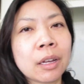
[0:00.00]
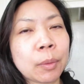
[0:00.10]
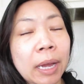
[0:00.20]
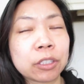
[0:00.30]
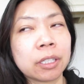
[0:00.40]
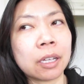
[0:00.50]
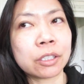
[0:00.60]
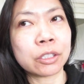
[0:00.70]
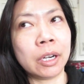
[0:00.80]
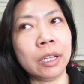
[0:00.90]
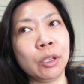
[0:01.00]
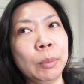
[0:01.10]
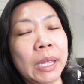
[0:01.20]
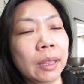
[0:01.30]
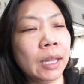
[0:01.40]
We actually got started a little
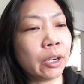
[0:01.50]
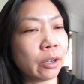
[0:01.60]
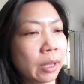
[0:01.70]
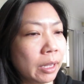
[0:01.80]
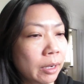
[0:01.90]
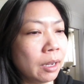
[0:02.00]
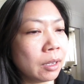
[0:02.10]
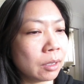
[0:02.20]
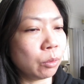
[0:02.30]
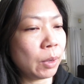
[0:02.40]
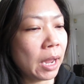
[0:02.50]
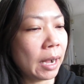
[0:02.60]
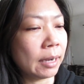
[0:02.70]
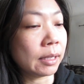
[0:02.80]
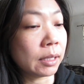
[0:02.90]
bit later than we
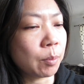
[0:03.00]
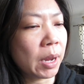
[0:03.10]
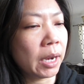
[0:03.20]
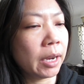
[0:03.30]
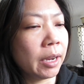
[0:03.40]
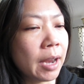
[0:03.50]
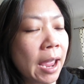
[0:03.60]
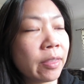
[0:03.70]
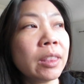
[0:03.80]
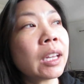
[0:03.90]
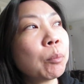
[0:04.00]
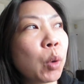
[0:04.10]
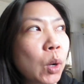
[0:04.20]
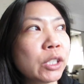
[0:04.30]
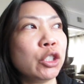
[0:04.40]
had anticipated. And then the
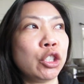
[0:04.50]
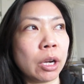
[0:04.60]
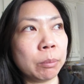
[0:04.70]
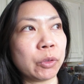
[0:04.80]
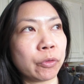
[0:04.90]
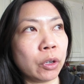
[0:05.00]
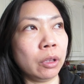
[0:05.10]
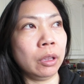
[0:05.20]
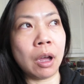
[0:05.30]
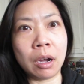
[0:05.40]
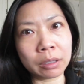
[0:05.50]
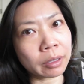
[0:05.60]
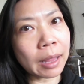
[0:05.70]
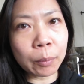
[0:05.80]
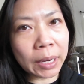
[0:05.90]
boys jumped for
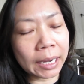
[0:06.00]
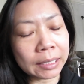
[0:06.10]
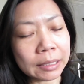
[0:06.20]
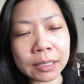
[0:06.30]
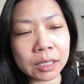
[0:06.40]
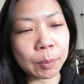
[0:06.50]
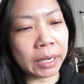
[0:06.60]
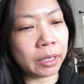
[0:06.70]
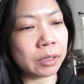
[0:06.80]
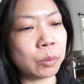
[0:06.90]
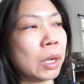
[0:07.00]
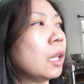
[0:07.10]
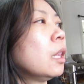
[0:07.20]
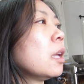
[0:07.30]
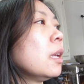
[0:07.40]
longer than we had anticipated as
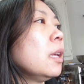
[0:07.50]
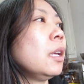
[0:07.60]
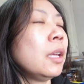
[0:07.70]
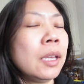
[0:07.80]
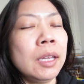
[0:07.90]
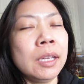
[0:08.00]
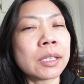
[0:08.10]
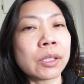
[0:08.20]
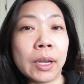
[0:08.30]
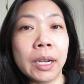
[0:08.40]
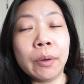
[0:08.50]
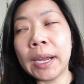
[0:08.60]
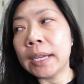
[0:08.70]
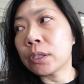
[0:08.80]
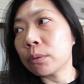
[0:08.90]
well. So
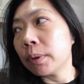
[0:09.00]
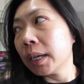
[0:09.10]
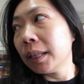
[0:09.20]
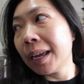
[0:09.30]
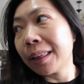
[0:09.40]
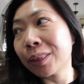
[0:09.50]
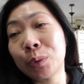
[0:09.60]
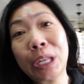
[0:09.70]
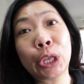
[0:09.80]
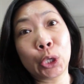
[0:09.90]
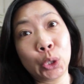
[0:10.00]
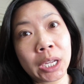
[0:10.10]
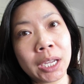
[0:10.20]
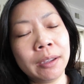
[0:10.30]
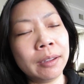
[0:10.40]
anyway, it's already like
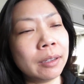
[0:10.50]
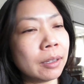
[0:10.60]
3:30.